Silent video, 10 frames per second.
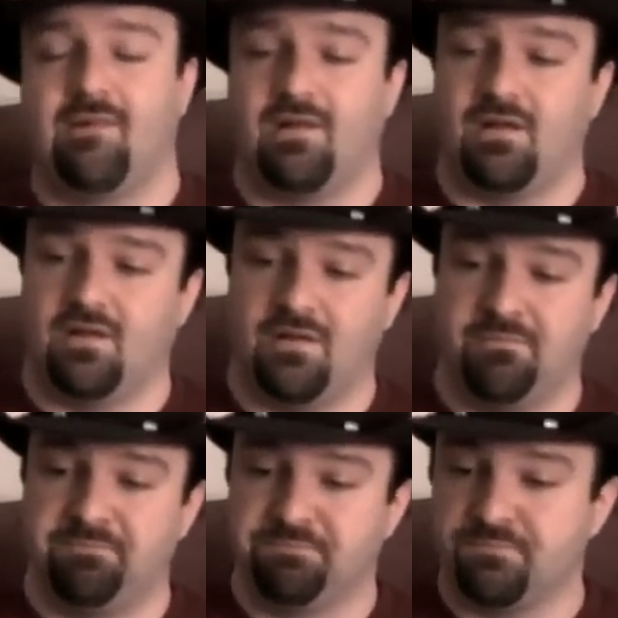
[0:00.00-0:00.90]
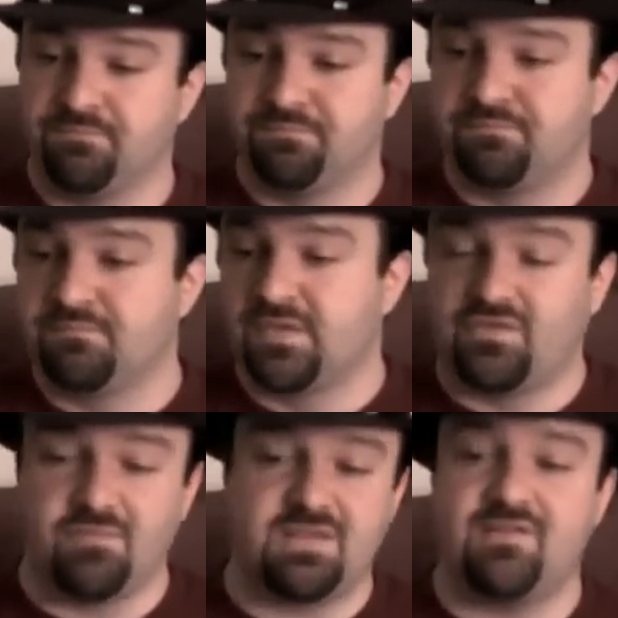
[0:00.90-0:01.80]
Um,
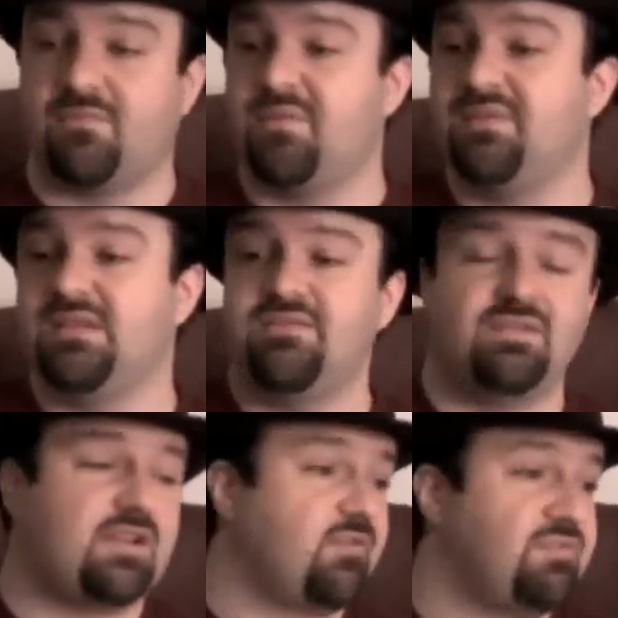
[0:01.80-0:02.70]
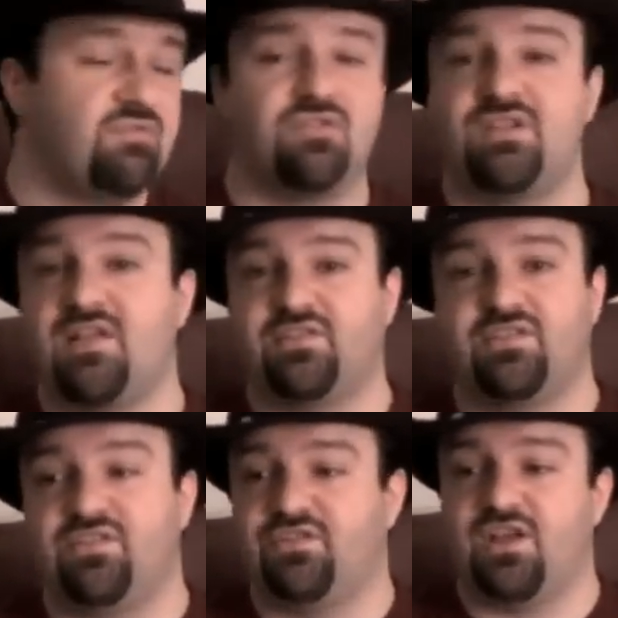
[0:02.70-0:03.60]
some things I may be leaving, like computer desks
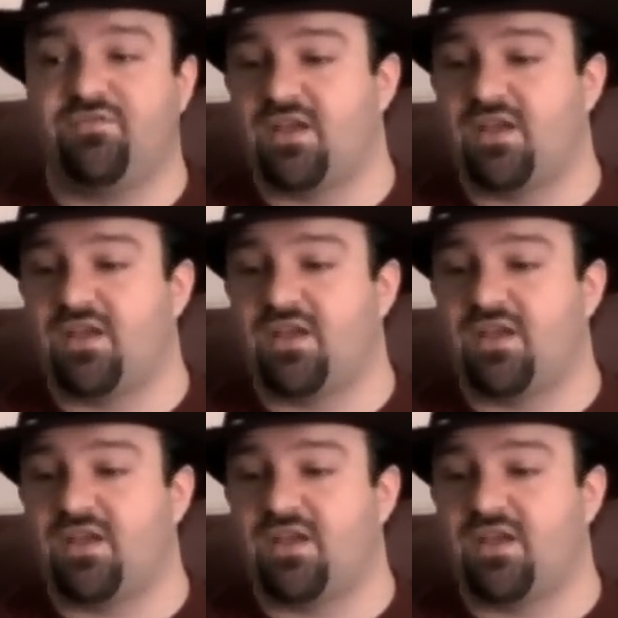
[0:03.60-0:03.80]
and stuff.